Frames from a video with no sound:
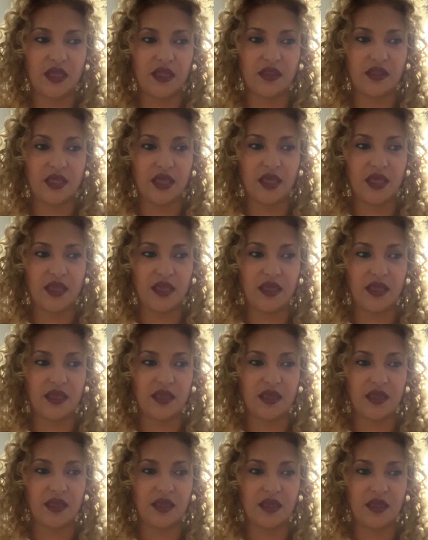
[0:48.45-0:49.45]

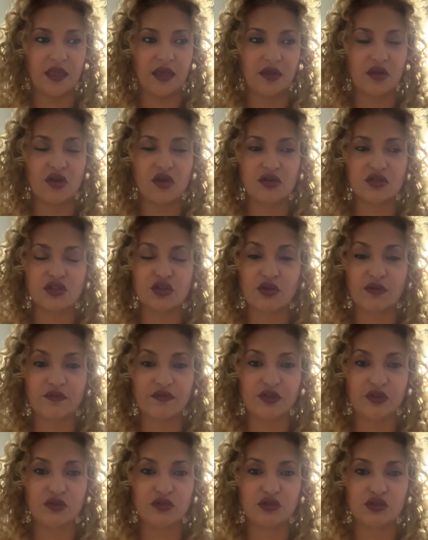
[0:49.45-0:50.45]
They cause
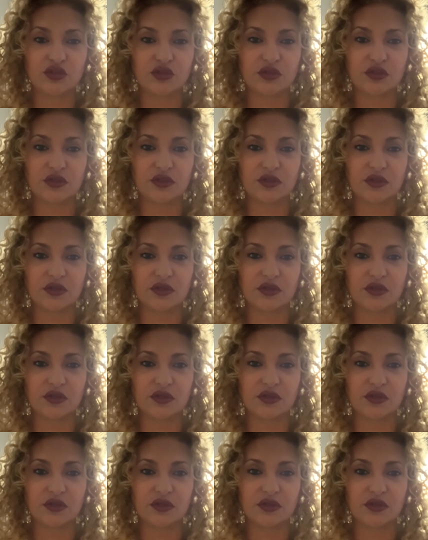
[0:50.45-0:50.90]
confusion.